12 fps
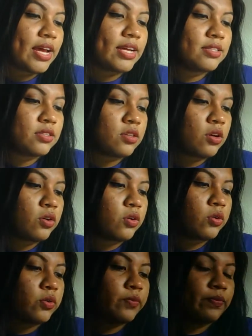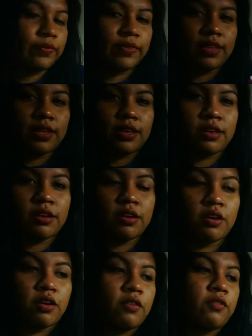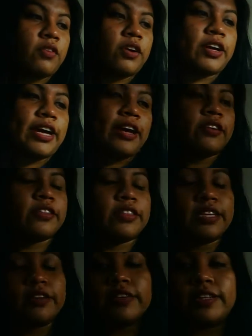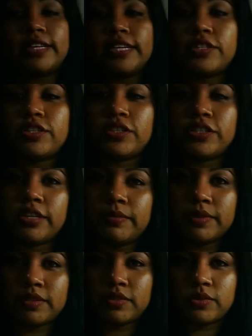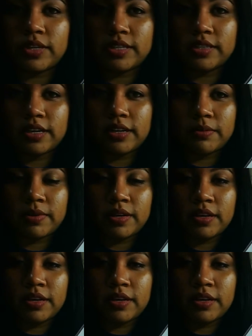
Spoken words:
And so for a healthy relationship and to end up